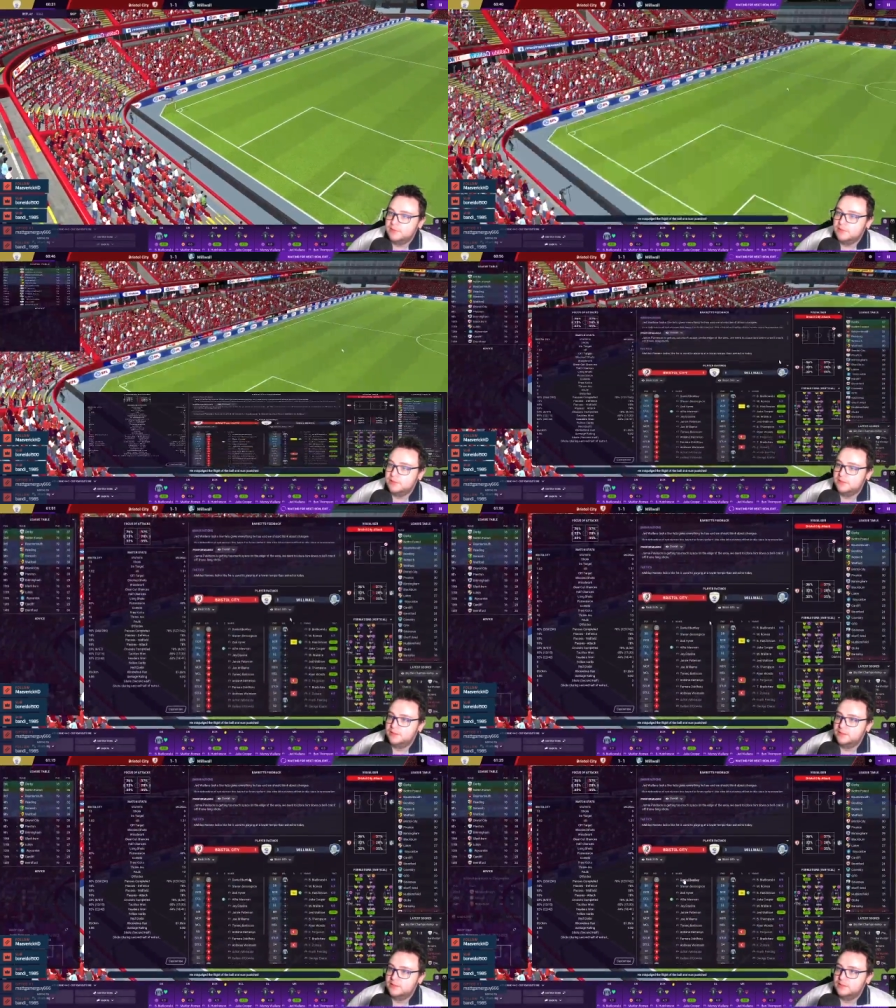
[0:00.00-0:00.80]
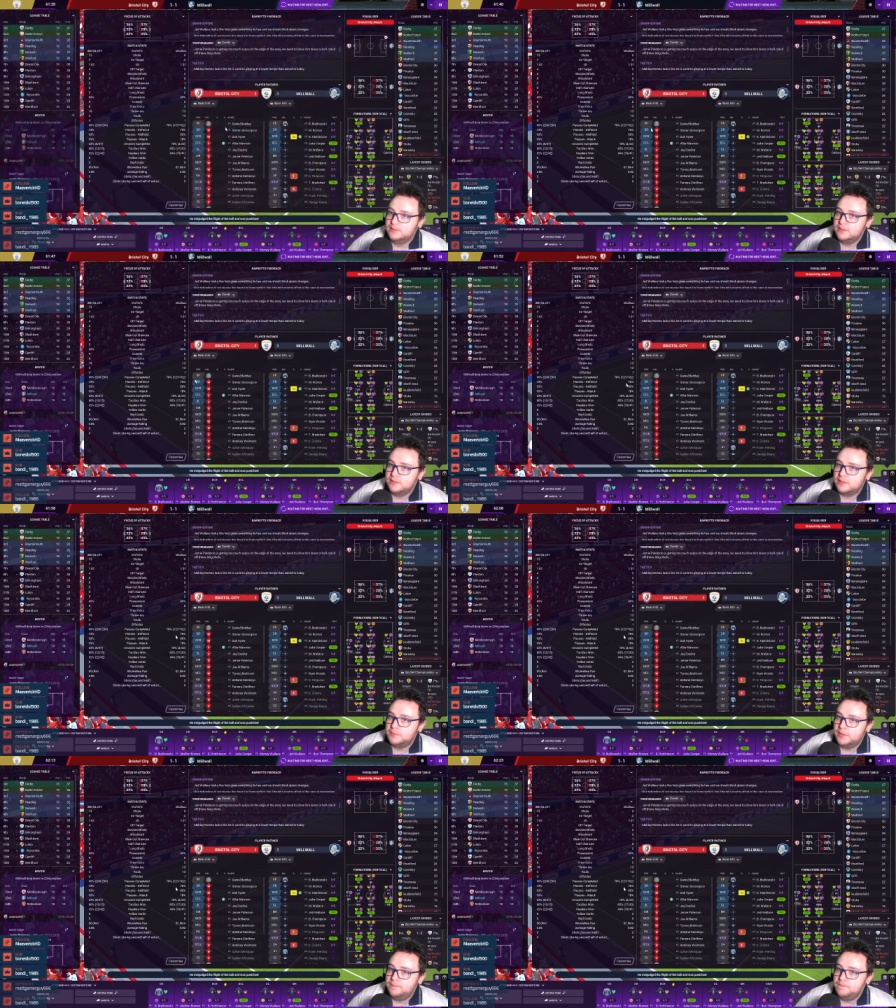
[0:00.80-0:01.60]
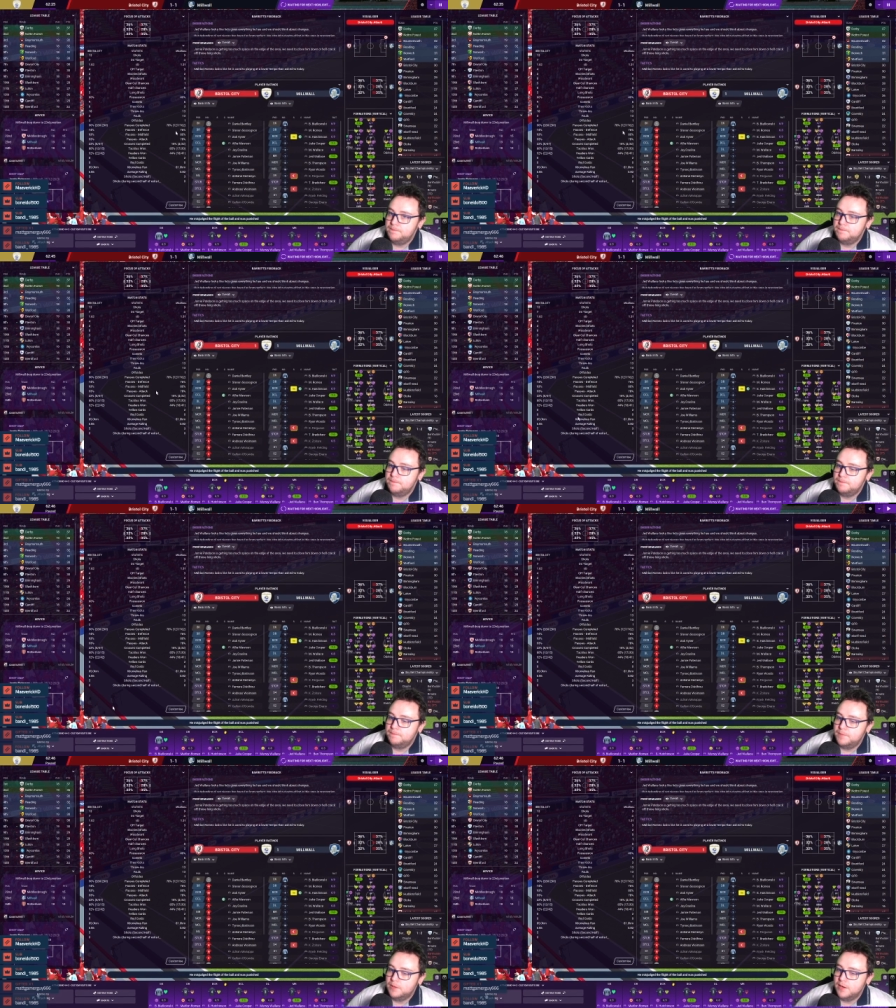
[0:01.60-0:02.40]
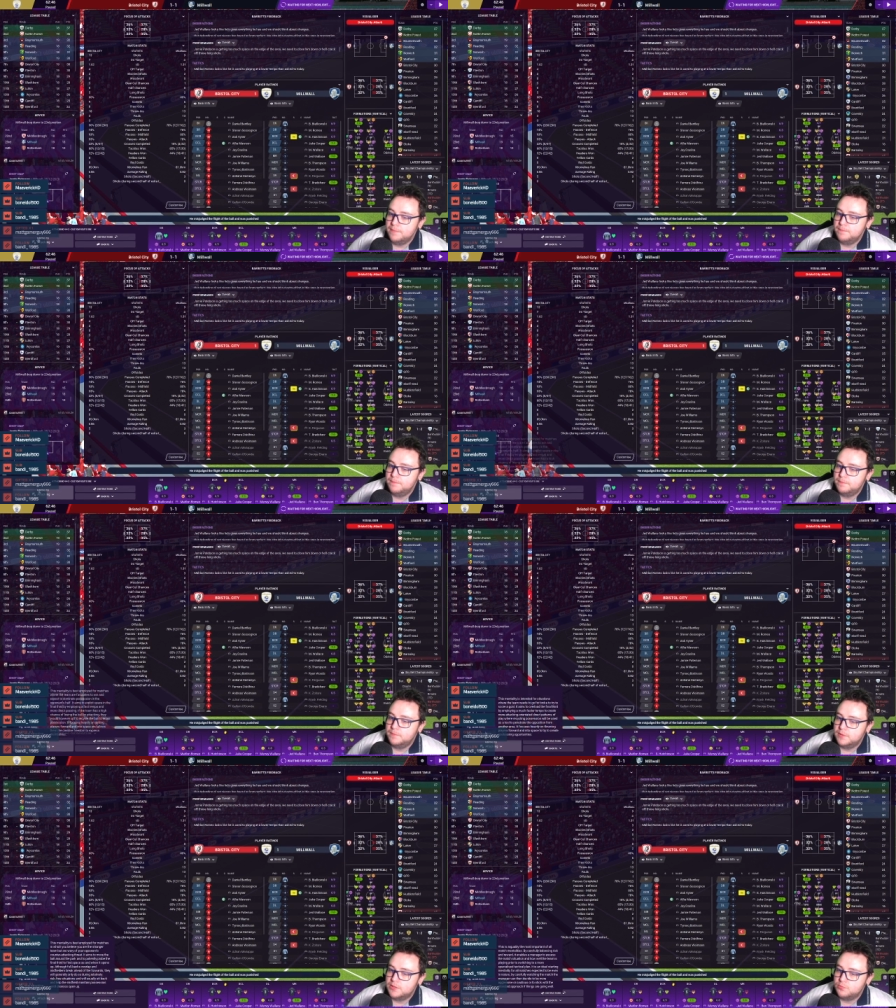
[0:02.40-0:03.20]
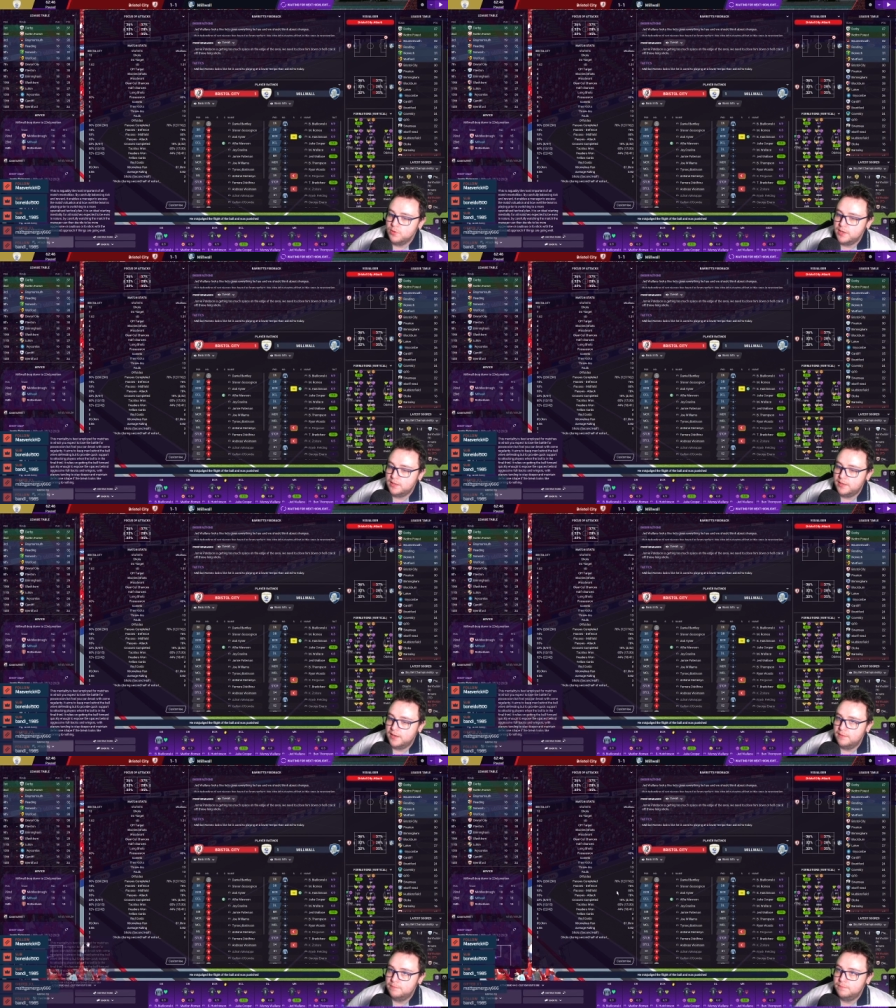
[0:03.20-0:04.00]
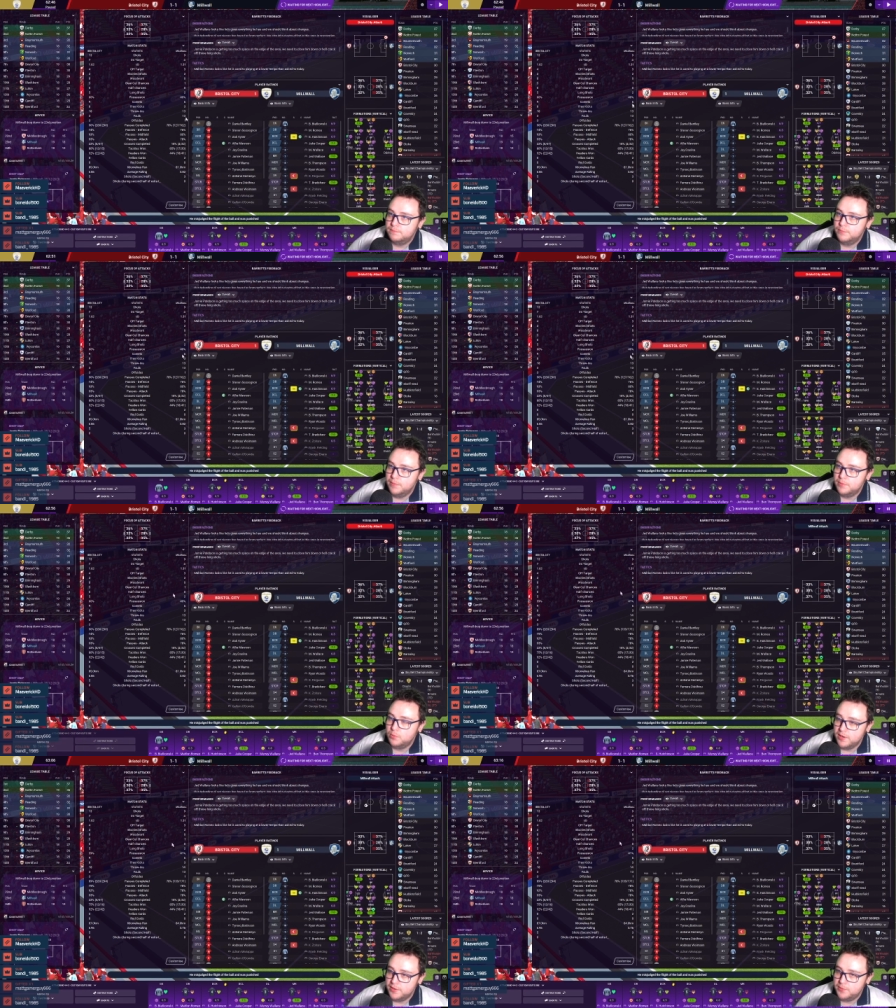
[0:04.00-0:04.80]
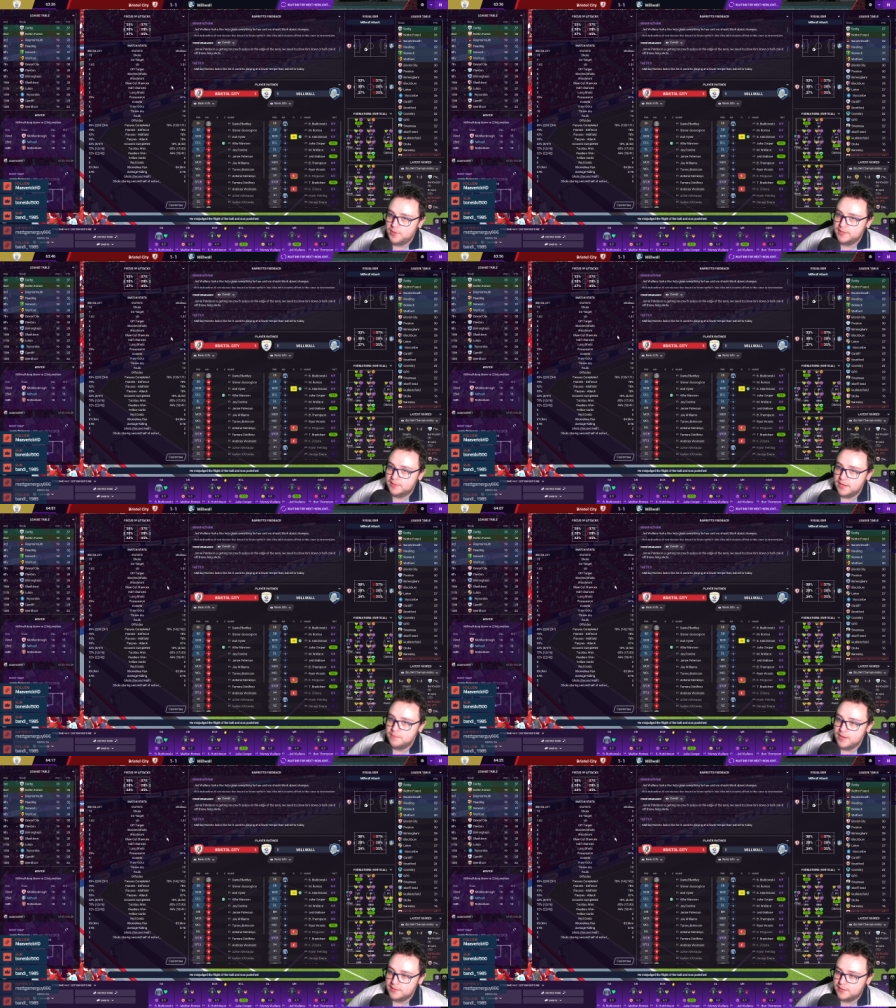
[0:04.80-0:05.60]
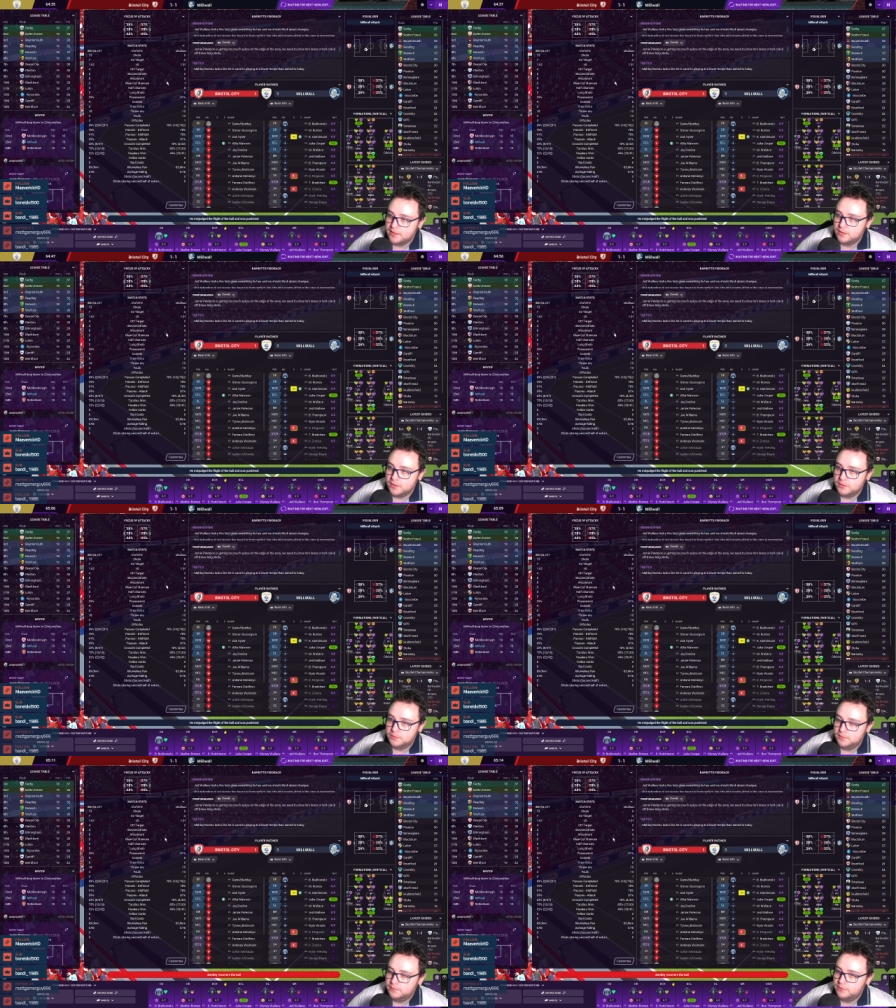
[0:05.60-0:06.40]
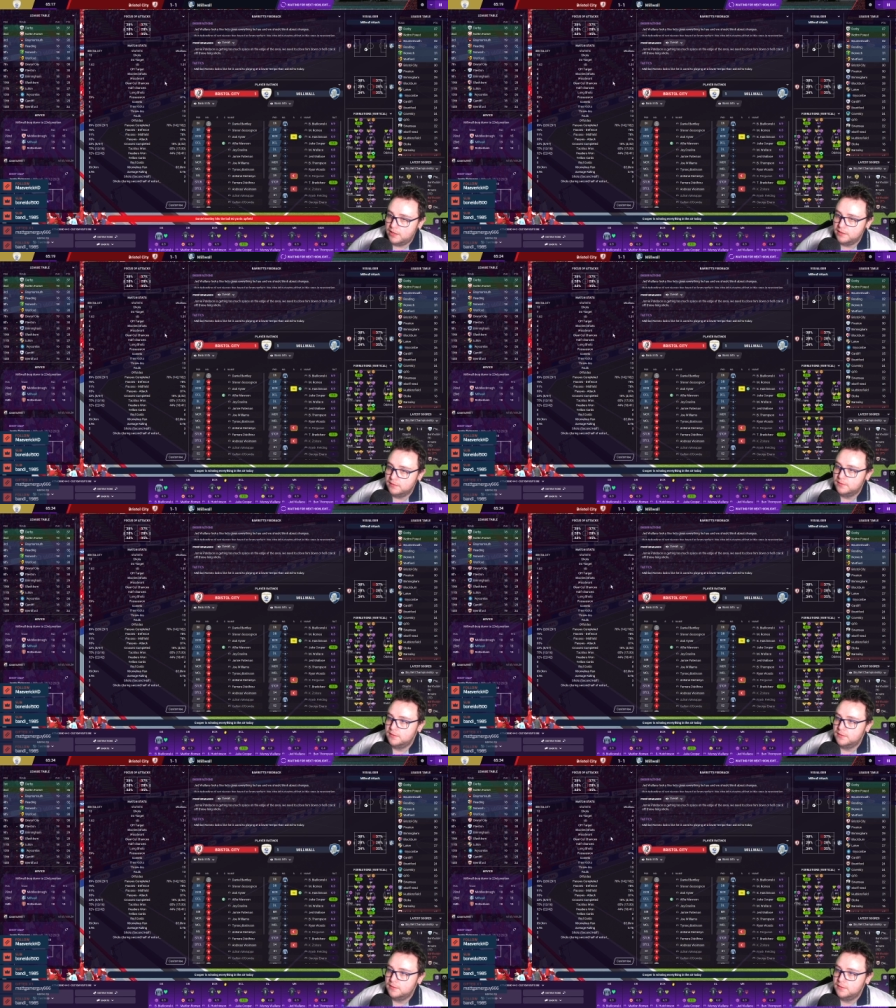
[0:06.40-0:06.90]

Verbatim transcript: Oh, come on. All right. Let's reel it in. Remember, where the away team. Yes, they got a goal. Fine.